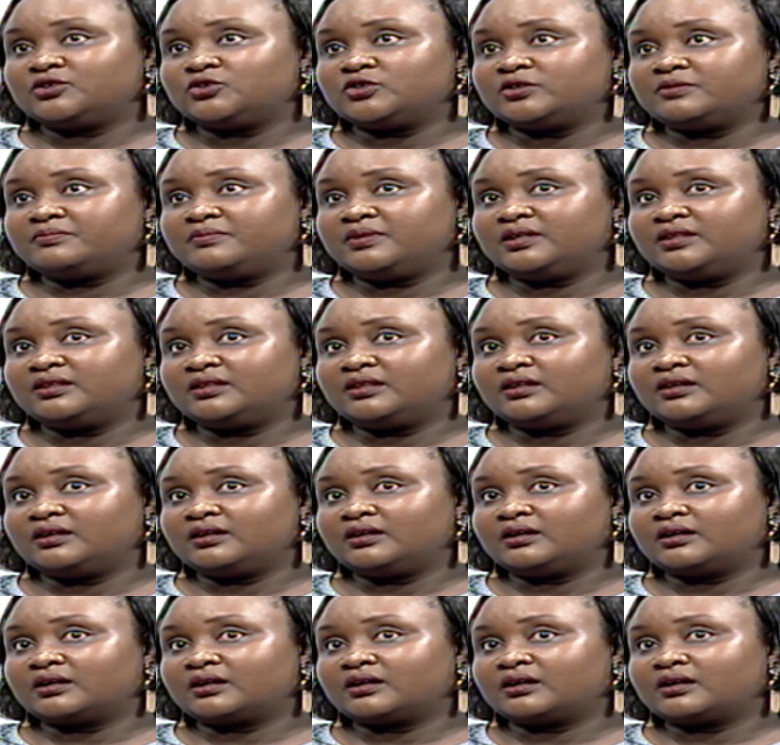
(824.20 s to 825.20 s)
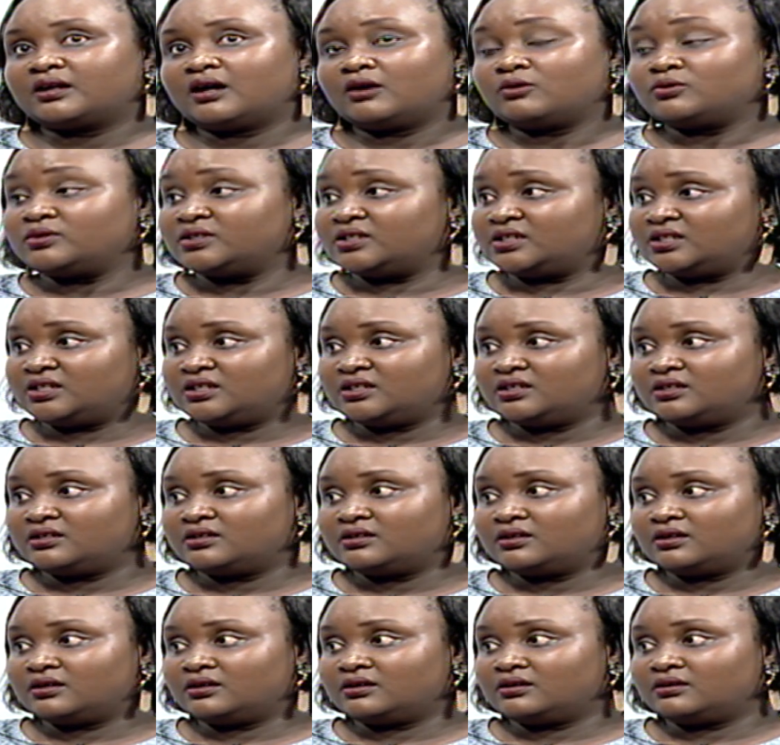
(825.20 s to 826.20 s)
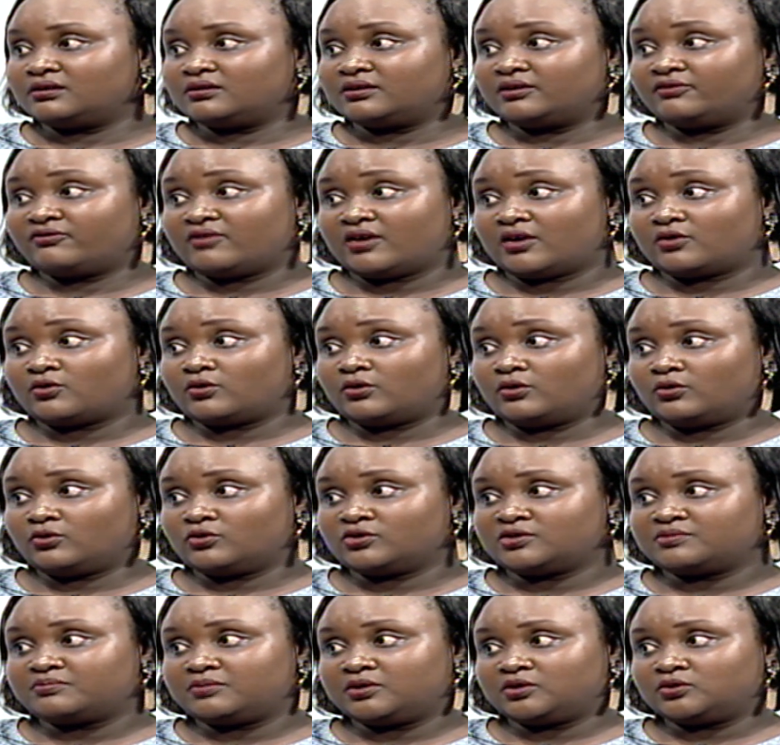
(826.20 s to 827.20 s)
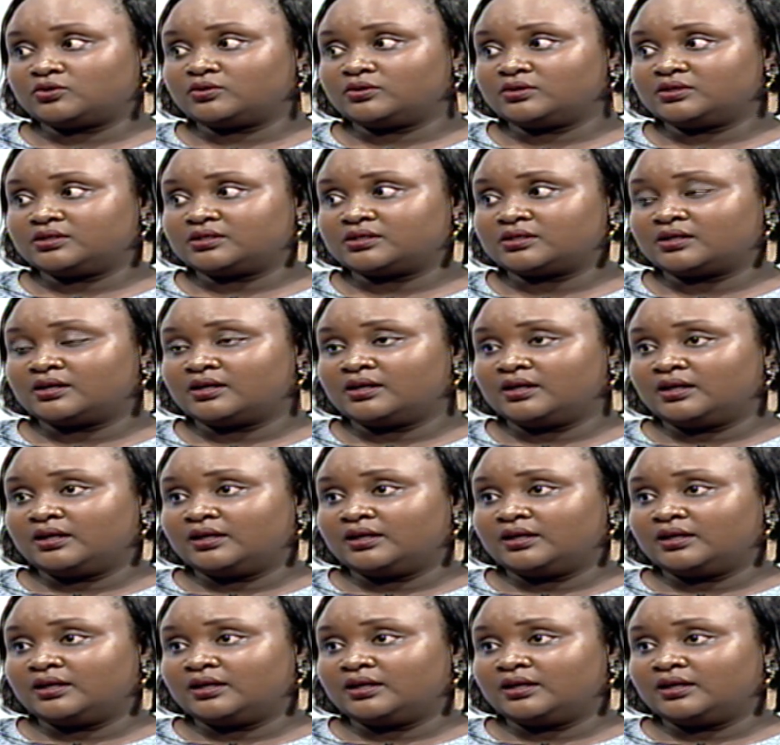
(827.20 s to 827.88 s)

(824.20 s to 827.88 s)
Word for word: it will be in the county uh, referral hospitals.